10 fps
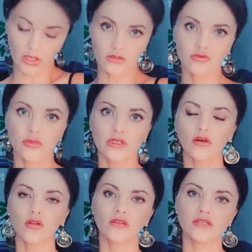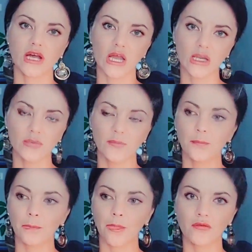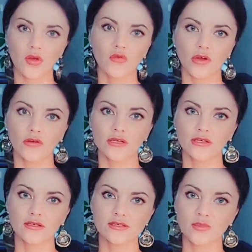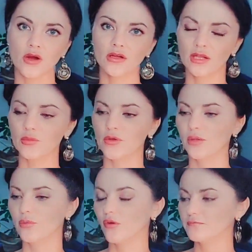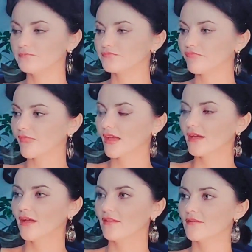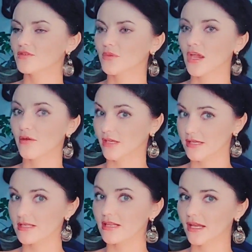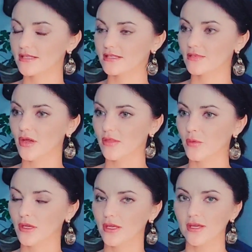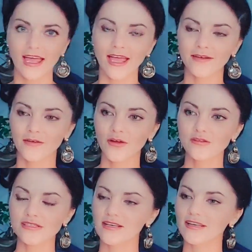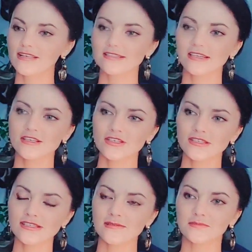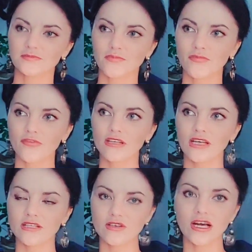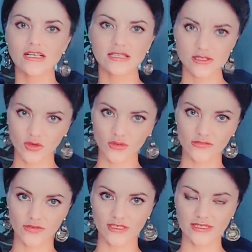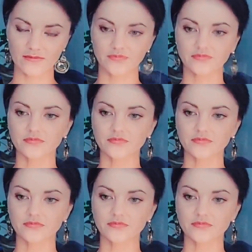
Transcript: gloomy all the time, although very uh, smart and pretty boy. Yeah, I love Jim Carrey, he is enlightened, by the way. And of course, uh, hesitations, um, not trust is only in three D.